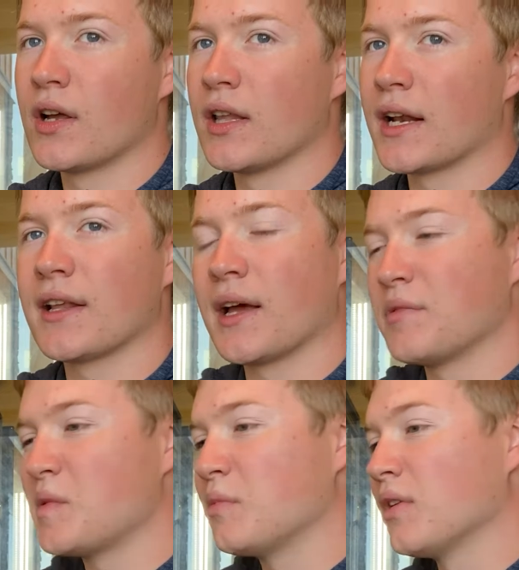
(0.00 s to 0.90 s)
a lot of
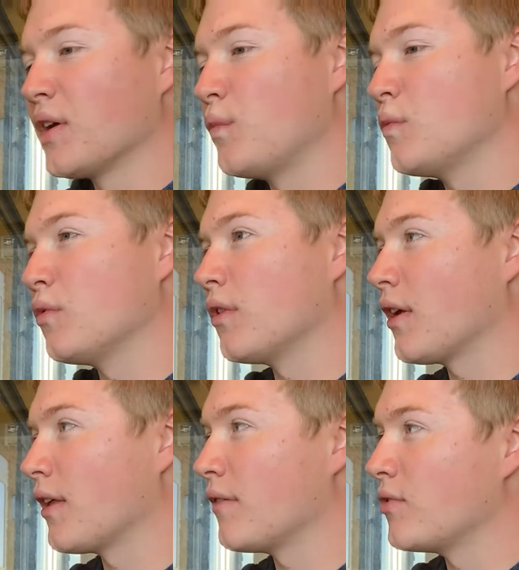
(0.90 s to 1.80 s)
times people look at people and
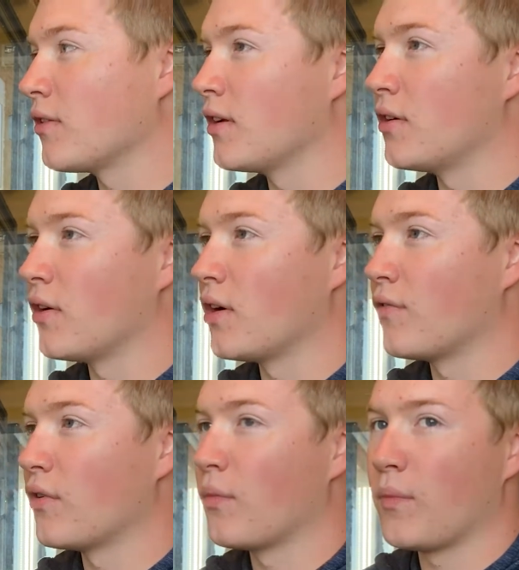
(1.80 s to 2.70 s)
think they have nothing to
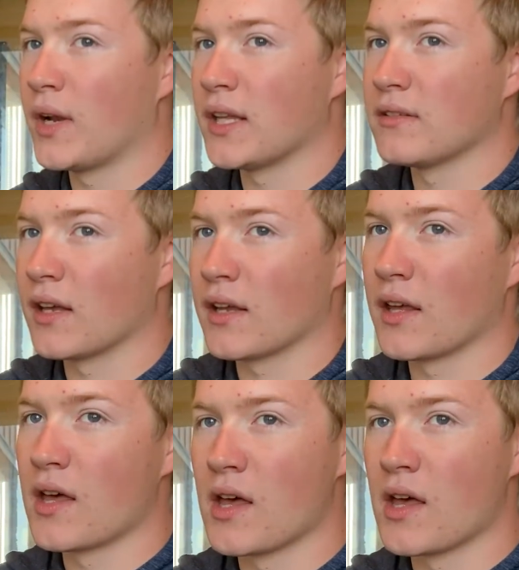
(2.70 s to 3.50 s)
offer, but it's like,